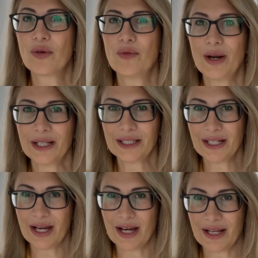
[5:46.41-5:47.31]

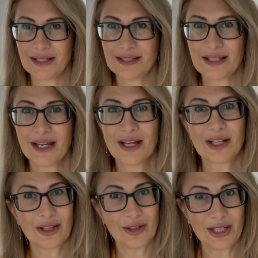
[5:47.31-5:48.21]
recognize
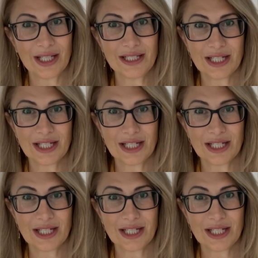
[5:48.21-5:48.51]
learning and